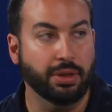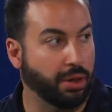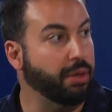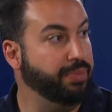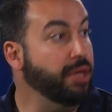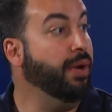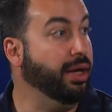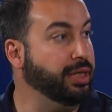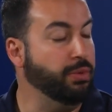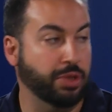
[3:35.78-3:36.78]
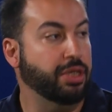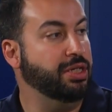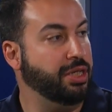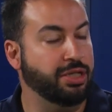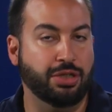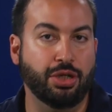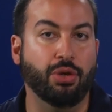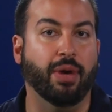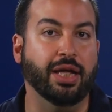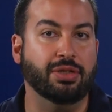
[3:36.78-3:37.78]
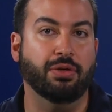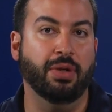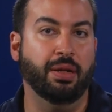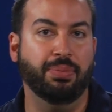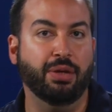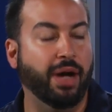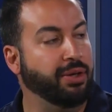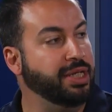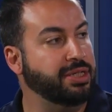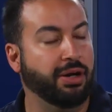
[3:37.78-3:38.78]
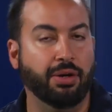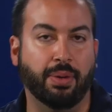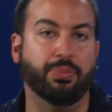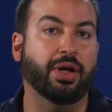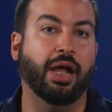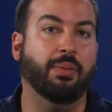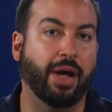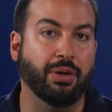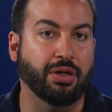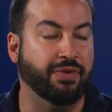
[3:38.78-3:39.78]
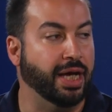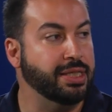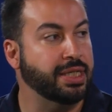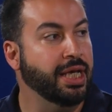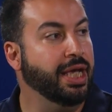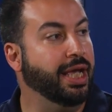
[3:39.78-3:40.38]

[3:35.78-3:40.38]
Or BYOD. Well, it's two, right? So in a BYOD scenario, I'm bringing in my own device.